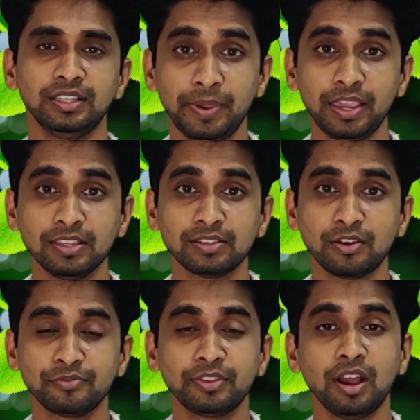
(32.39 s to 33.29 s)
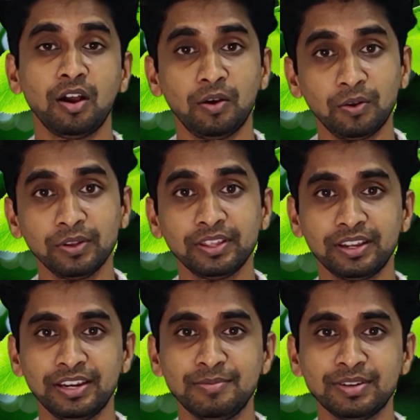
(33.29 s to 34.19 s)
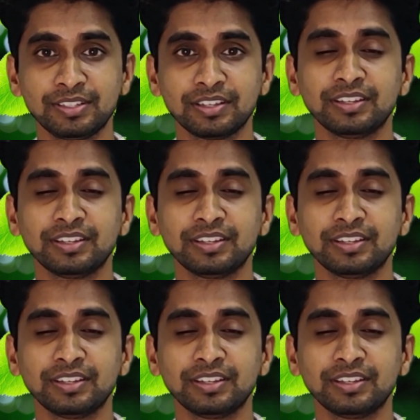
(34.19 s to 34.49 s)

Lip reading: base of all the animals